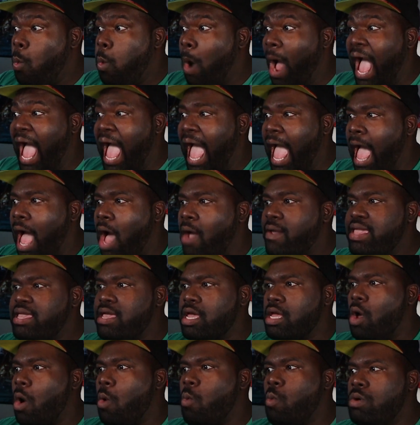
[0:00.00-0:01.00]
Wow,
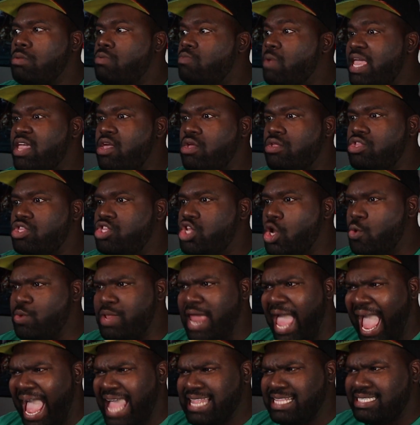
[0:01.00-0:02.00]
they can do
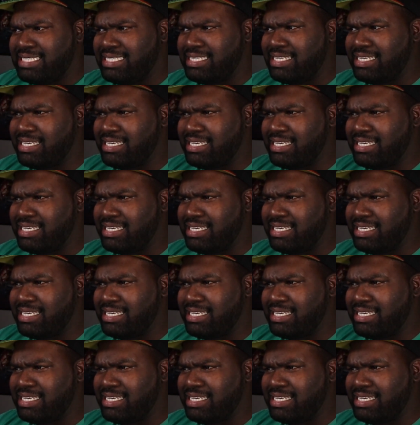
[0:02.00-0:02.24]
that?